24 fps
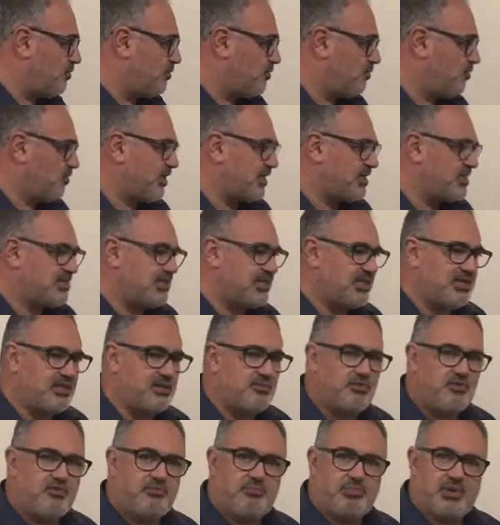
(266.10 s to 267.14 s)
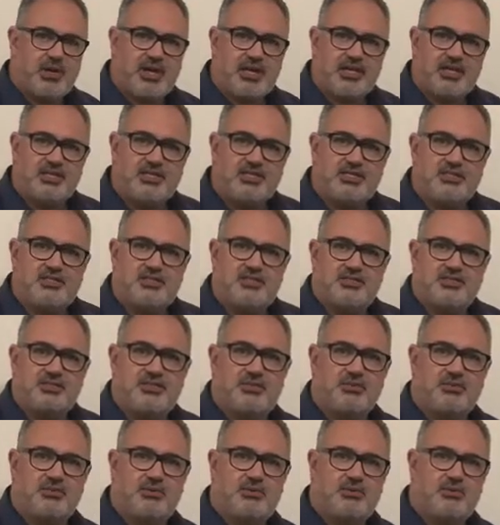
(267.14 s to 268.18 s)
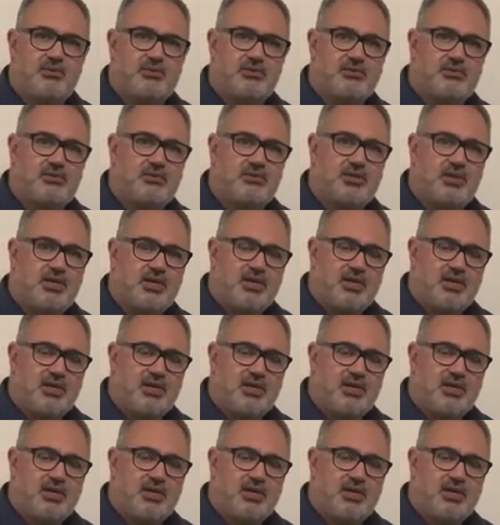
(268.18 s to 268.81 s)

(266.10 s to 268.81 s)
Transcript: We're dealing with patients who are on